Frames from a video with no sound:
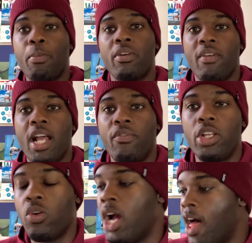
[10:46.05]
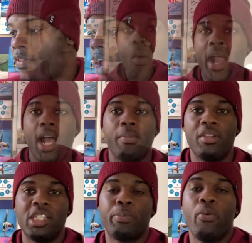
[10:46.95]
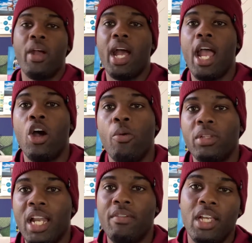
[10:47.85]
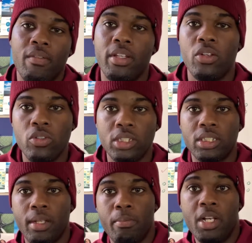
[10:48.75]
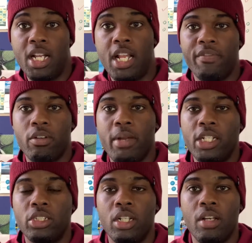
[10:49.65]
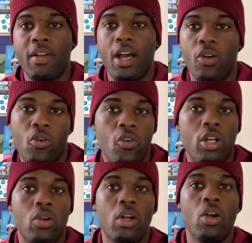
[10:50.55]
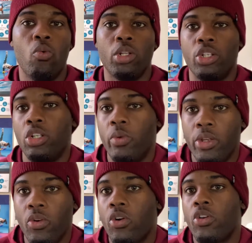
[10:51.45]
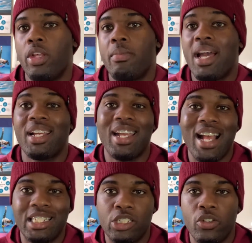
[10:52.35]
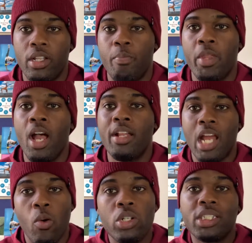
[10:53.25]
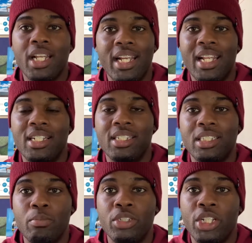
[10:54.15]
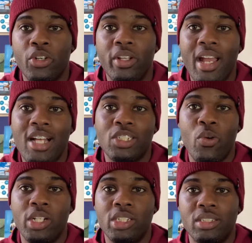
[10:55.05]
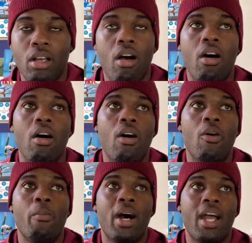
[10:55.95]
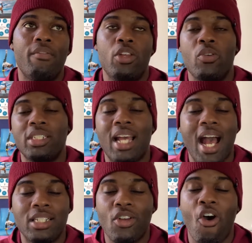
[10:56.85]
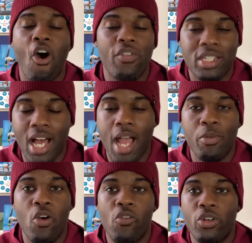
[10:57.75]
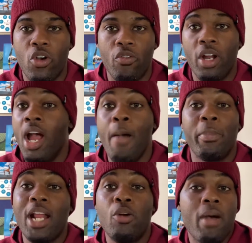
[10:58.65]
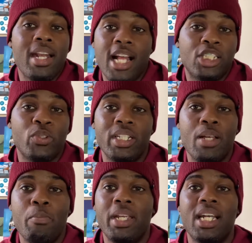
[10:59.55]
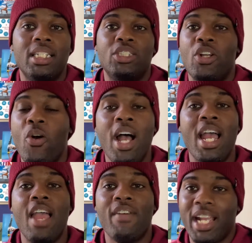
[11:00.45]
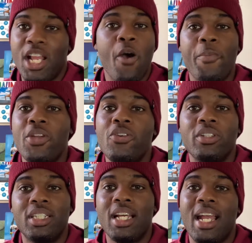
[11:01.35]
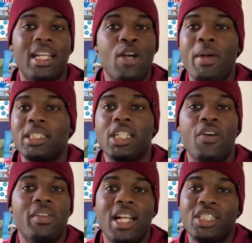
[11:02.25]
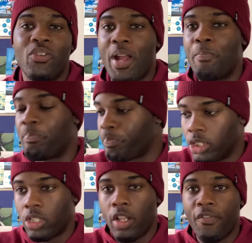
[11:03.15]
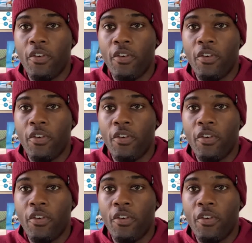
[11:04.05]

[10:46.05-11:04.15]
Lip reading: provide for you. All right, up to this point, I hope that I've given you some good information of how to order, what to do when you order them, how to cancel them. Now we're just gonna get into some generally asked questions that my viewers ask all the time, over and over, but I don't mind answering them because, you know, if I can help you, then I can help myself, and that's great. So the